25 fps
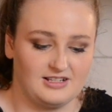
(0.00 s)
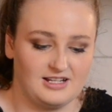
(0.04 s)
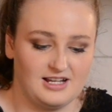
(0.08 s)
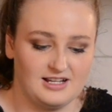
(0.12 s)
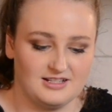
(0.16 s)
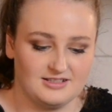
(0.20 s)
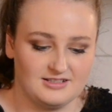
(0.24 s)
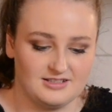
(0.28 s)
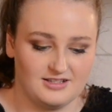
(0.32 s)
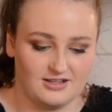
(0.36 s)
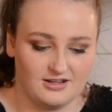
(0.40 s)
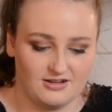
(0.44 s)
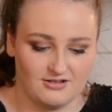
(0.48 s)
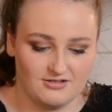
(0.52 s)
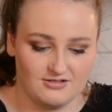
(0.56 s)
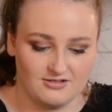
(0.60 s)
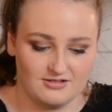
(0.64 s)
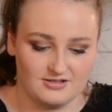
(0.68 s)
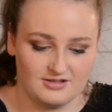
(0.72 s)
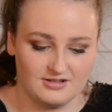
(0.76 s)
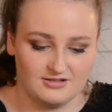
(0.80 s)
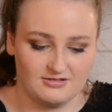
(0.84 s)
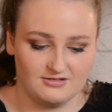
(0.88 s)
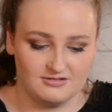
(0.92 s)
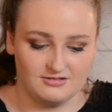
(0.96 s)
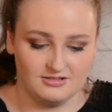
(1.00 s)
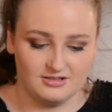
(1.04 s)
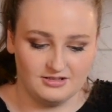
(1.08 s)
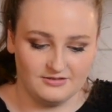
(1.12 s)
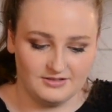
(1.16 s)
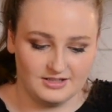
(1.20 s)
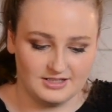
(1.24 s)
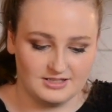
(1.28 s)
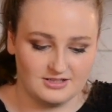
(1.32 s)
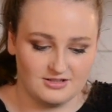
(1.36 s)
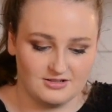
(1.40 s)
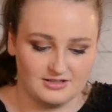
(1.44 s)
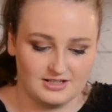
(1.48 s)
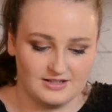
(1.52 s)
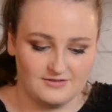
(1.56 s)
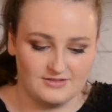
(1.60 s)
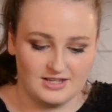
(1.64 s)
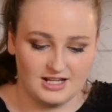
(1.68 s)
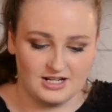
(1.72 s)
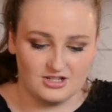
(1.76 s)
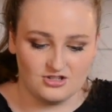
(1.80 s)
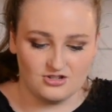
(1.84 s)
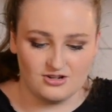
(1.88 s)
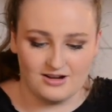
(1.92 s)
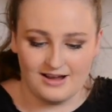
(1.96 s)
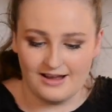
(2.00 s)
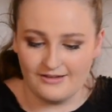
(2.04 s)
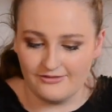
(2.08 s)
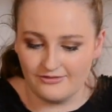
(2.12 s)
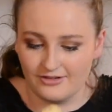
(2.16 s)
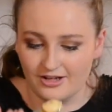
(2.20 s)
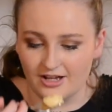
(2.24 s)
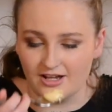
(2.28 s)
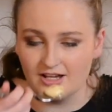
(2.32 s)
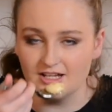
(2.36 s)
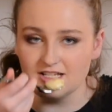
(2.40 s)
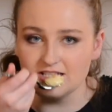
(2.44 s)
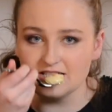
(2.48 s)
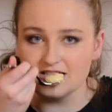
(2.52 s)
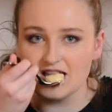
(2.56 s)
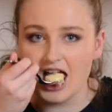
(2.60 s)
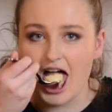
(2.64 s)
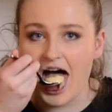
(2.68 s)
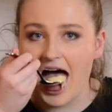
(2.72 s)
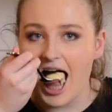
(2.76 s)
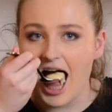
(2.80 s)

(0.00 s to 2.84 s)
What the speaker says: custard oozing all over, so I'll give that a try first.